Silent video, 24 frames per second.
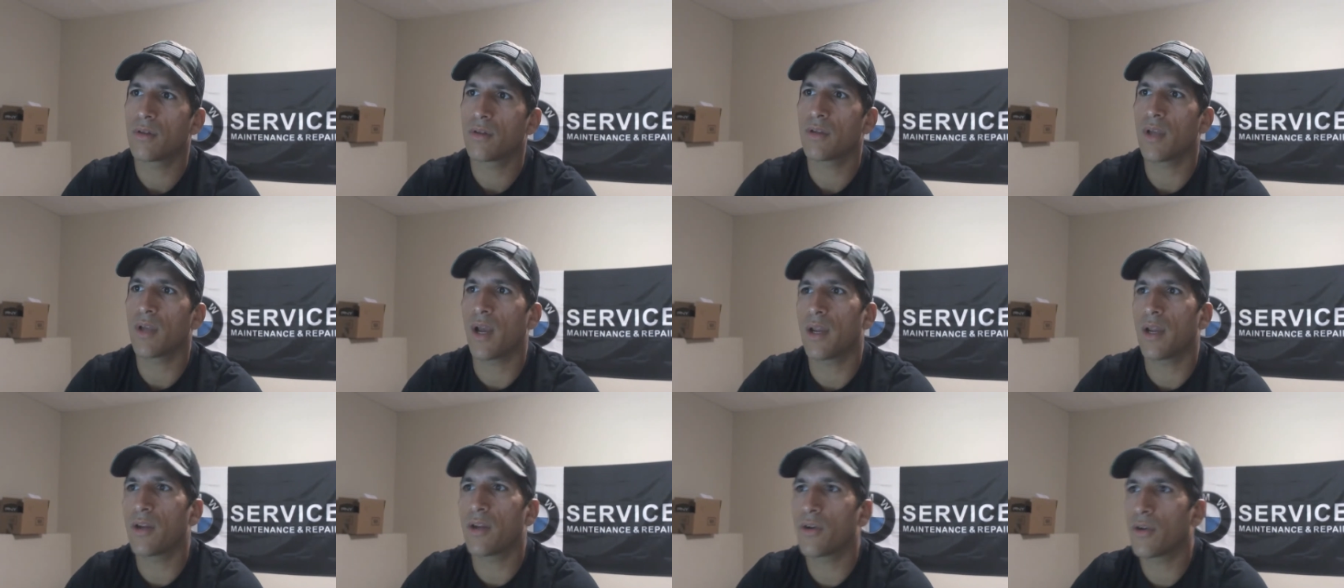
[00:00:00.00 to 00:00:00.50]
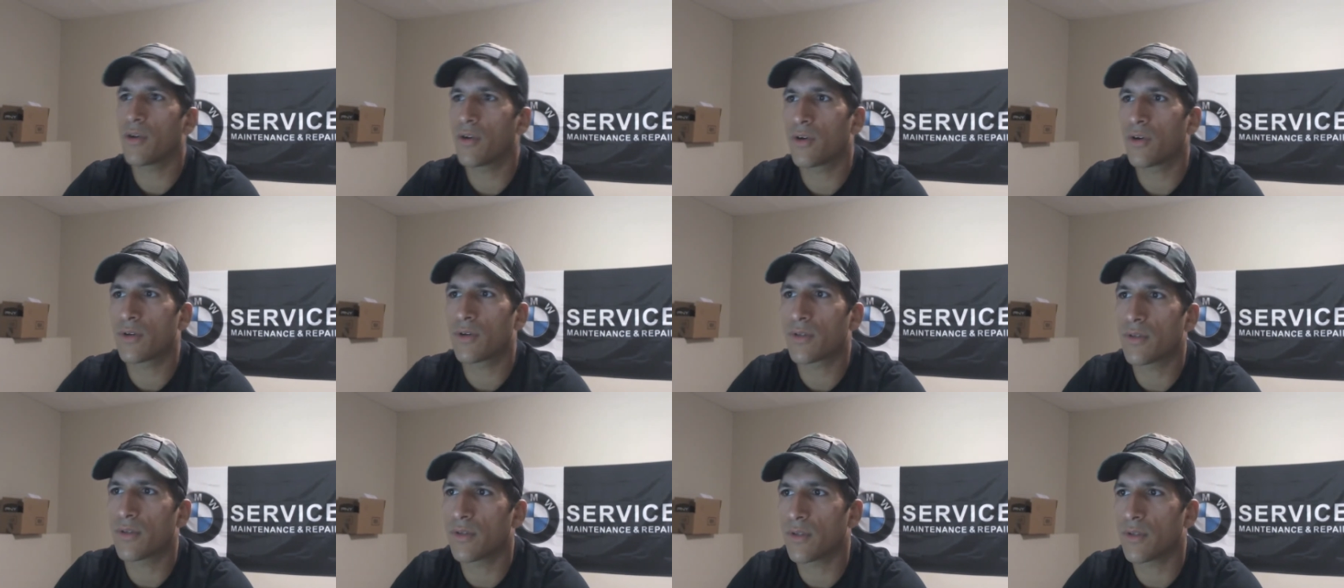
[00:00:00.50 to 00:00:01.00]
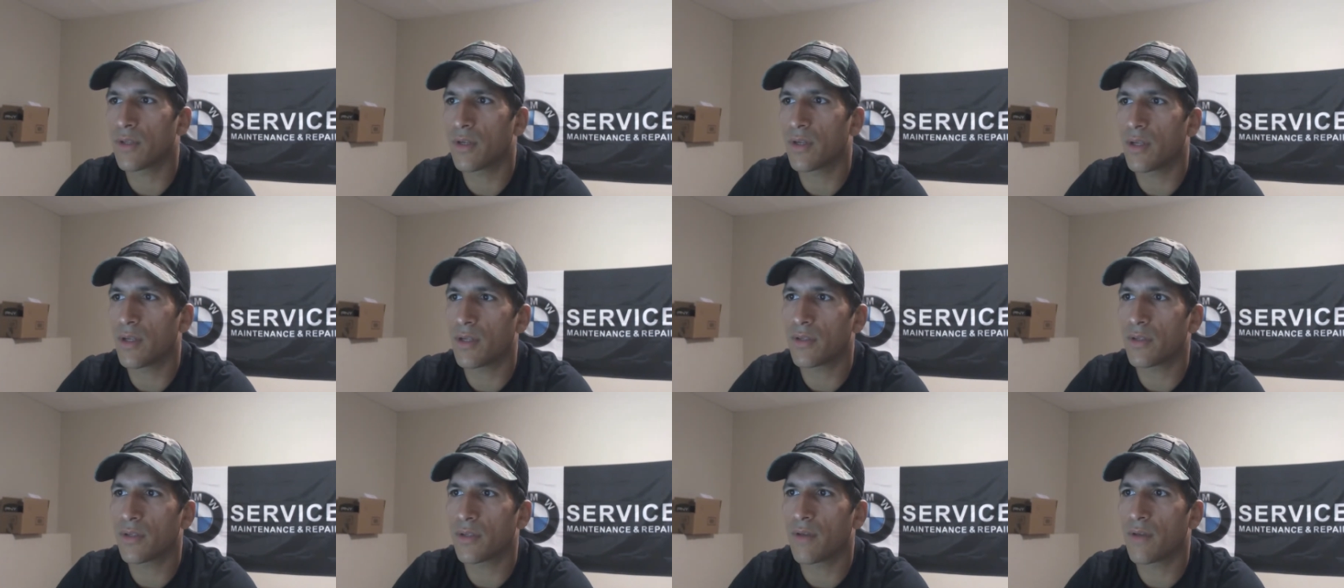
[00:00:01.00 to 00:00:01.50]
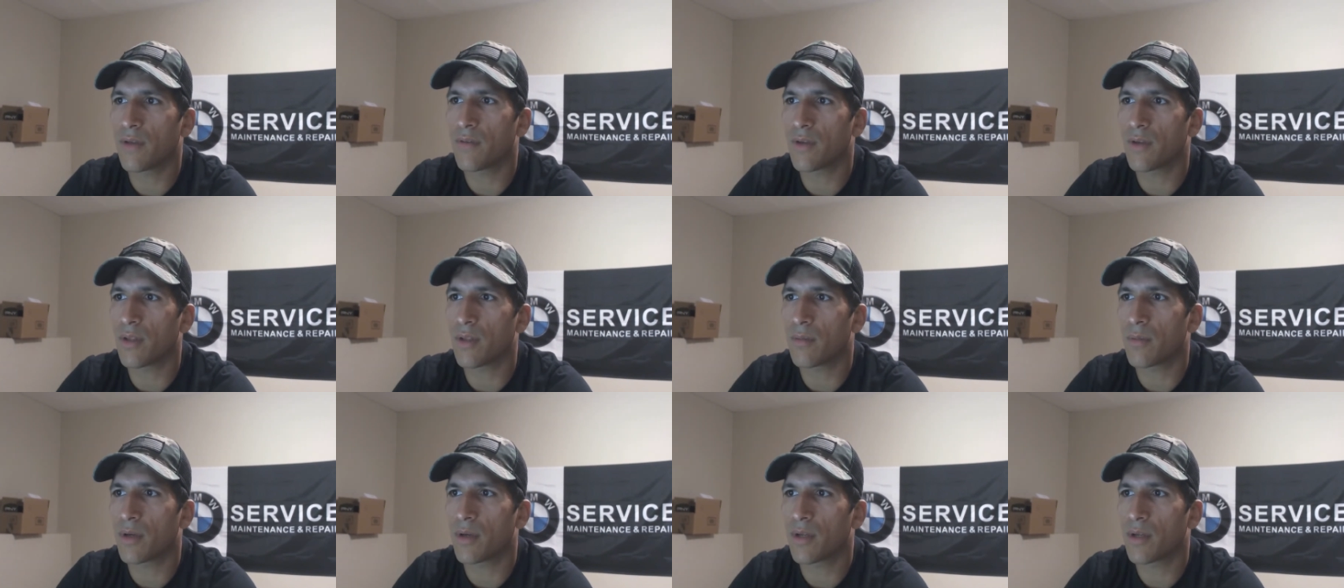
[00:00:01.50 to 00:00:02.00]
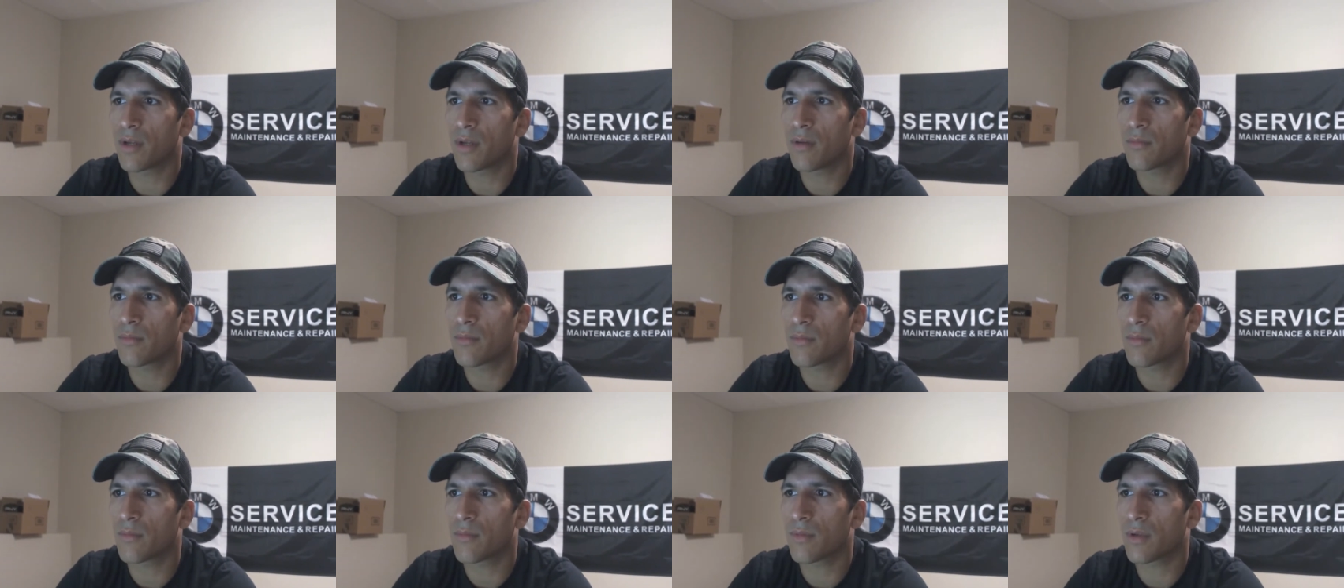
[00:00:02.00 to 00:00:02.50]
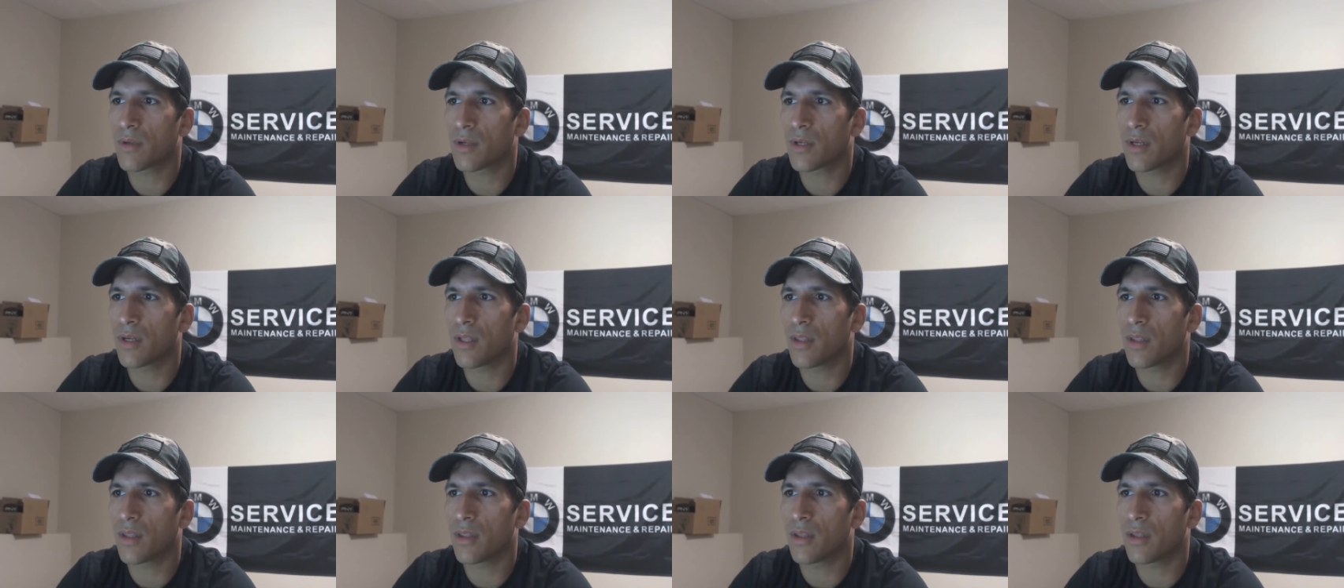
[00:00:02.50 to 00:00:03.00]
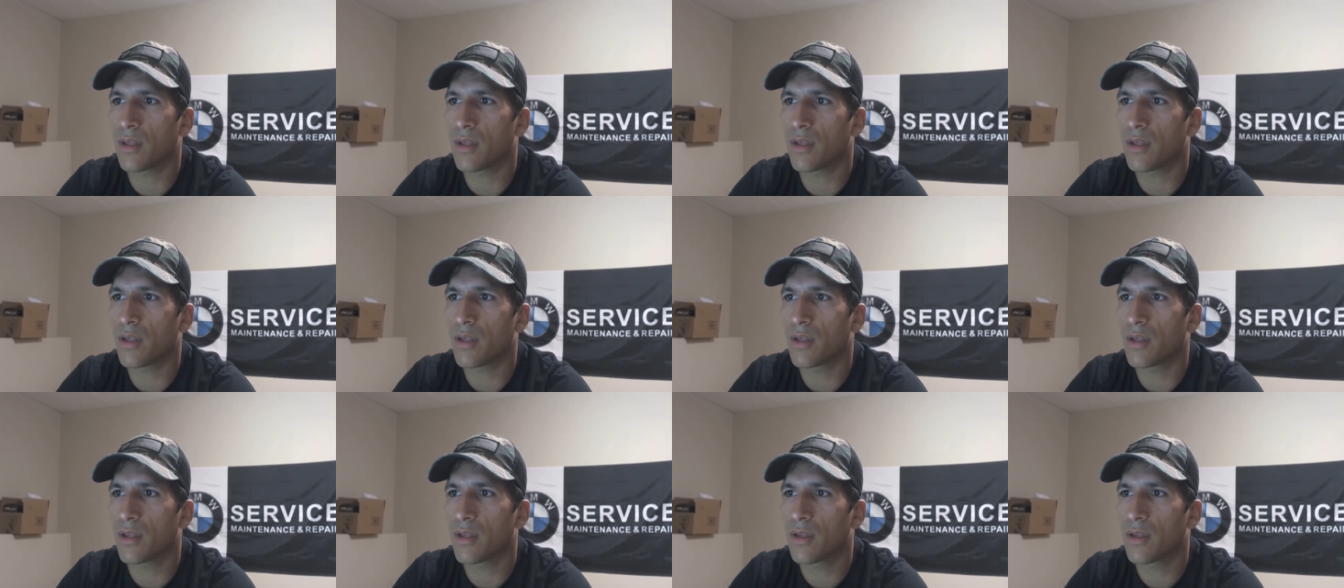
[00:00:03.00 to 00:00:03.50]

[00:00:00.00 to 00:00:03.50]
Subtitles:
I know yours is an E70, but I'm looking at the